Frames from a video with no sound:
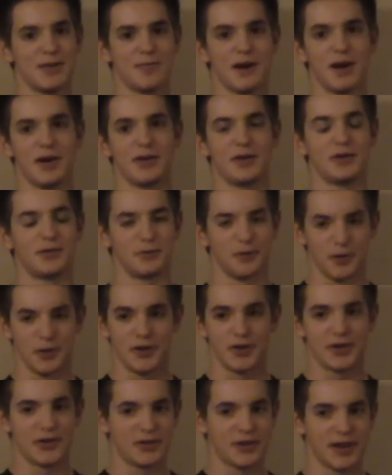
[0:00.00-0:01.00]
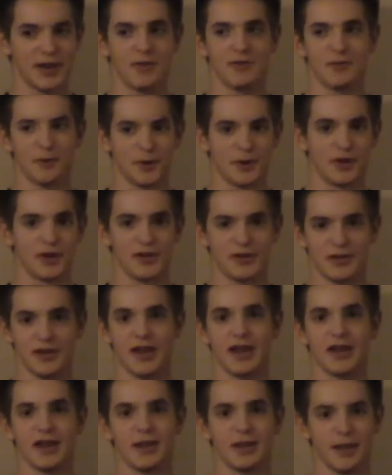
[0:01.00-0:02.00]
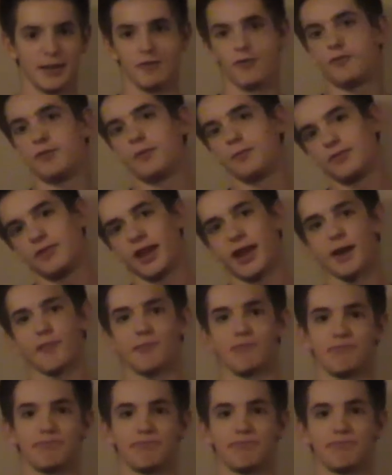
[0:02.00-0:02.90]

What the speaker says: hear about is Florida State, even from Sam.